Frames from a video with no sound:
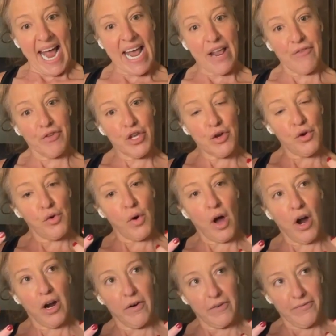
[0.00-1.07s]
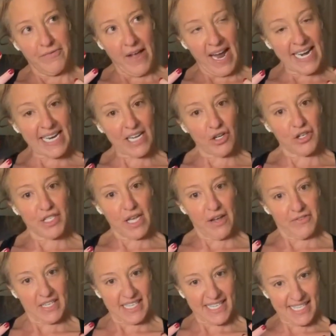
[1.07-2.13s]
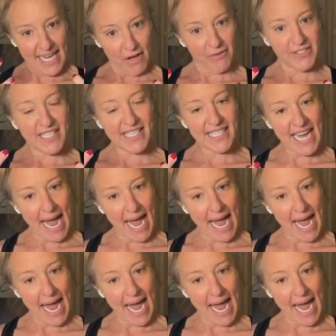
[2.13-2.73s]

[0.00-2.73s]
and if you are finding yourself to self